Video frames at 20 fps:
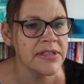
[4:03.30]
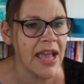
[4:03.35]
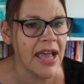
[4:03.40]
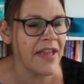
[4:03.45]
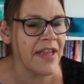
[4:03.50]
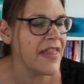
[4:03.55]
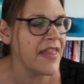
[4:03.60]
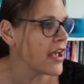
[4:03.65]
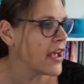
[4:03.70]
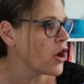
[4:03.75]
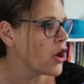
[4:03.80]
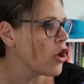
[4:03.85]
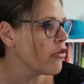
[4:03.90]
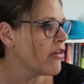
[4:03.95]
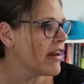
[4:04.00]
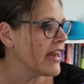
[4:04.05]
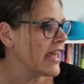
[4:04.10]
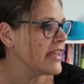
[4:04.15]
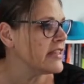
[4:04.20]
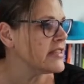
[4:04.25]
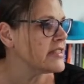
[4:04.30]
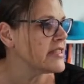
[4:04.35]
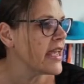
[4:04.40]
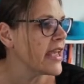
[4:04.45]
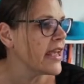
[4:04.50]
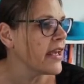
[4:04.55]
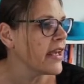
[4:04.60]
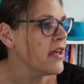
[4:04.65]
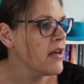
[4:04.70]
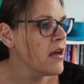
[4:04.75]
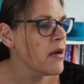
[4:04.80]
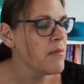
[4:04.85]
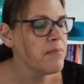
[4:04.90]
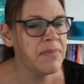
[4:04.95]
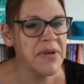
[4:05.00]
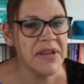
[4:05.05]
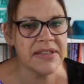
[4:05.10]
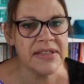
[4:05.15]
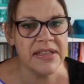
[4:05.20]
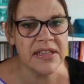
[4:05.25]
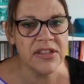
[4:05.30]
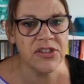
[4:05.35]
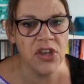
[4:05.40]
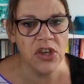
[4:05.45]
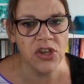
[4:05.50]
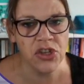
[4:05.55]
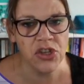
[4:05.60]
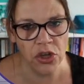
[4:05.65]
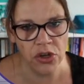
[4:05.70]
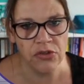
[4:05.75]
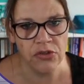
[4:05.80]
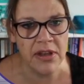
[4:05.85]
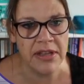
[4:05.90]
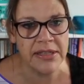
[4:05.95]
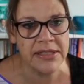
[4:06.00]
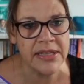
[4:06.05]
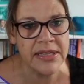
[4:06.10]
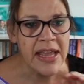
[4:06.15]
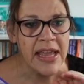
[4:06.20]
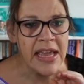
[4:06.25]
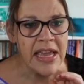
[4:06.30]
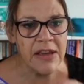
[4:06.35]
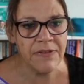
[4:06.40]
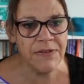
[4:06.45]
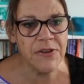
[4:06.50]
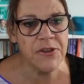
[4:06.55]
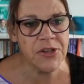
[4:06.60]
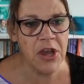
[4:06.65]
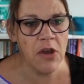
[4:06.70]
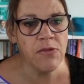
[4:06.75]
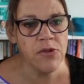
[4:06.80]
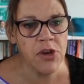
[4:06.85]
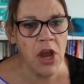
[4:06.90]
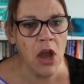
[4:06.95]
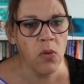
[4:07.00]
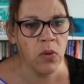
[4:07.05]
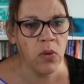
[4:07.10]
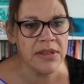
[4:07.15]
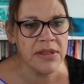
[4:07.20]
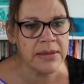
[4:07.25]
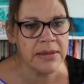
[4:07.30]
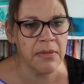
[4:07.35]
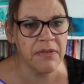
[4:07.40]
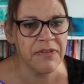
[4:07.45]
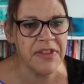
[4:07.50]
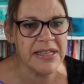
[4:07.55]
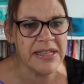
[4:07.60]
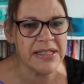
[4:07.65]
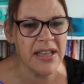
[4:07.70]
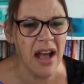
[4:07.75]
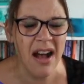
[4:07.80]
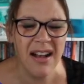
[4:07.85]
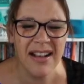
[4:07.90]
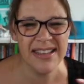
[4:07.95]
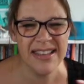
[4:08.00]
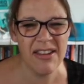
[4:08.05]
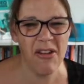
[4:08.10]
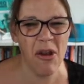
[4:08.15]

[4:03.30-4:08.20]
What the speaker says: and they're correlating business genres. If you don't know what some of these are, because they're a